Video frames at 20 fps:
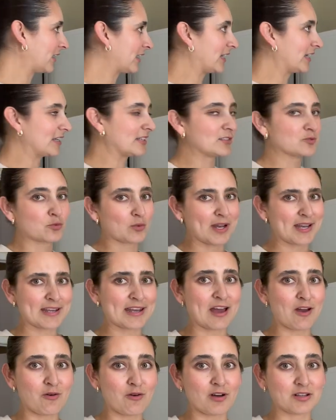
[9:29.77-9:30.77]
is right
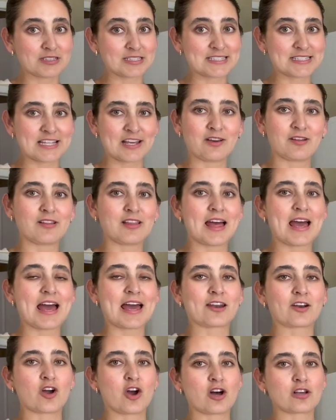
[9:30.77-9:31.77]
now on sale
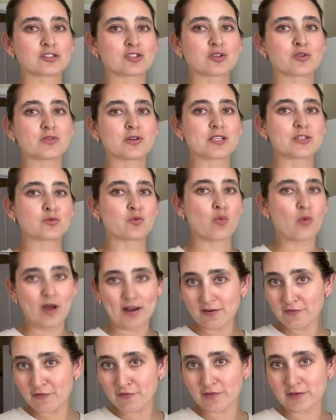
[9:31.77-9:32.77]
at Costco. It's
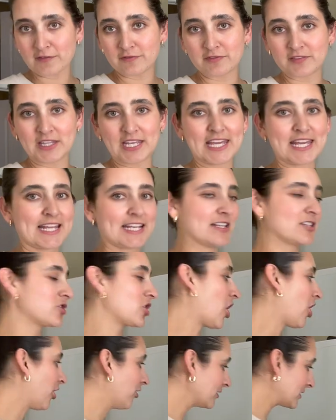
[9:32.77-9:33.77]
$150 and it's
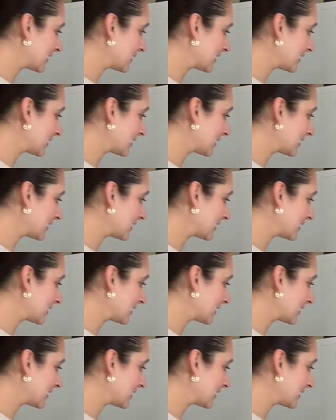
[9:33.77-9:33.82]
all